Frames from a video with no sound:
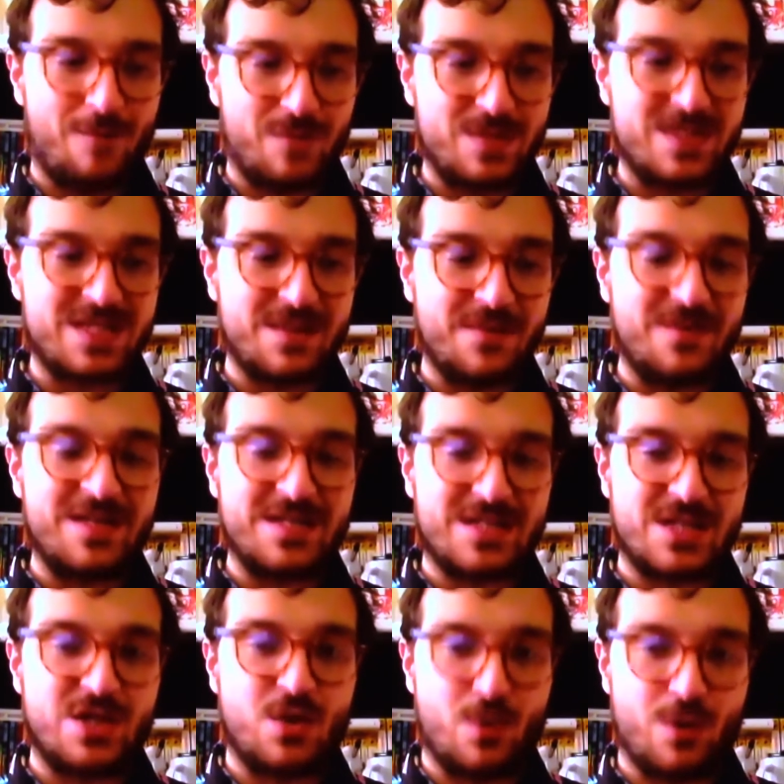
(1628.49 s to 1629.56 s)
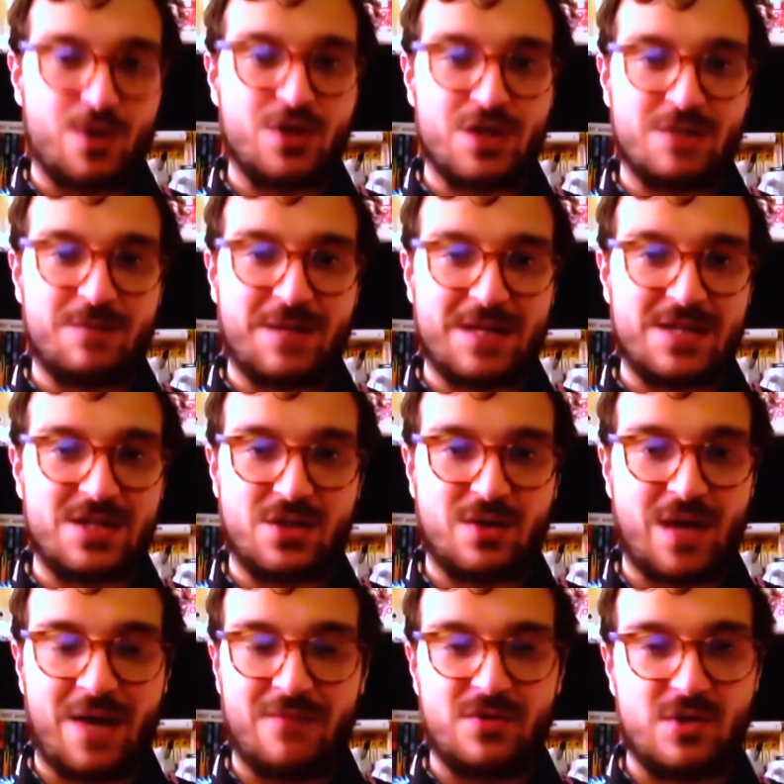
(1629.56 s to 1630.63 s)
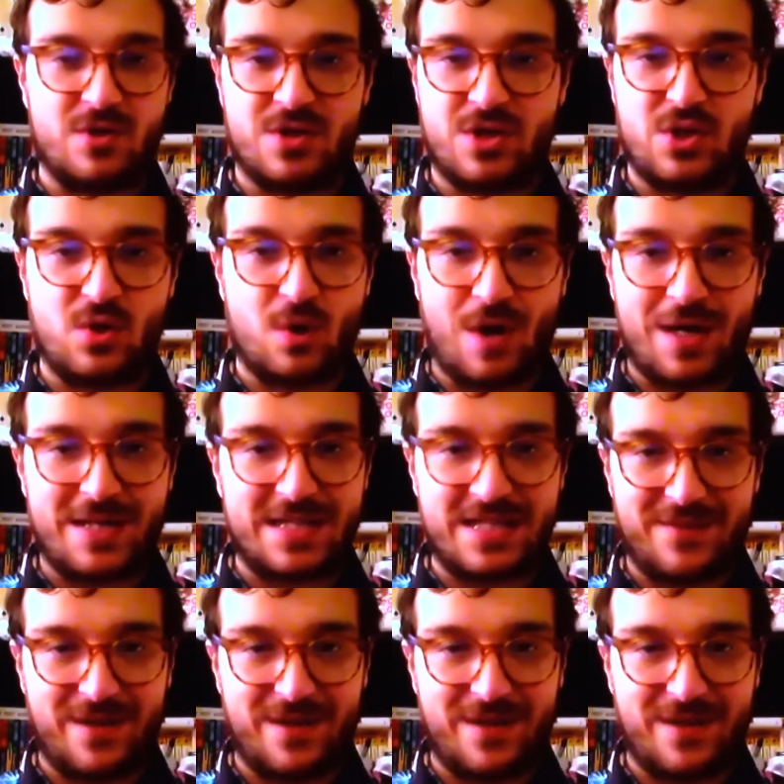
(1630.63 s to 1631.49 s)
some of it is the north just because you've got Jersey Shore on TV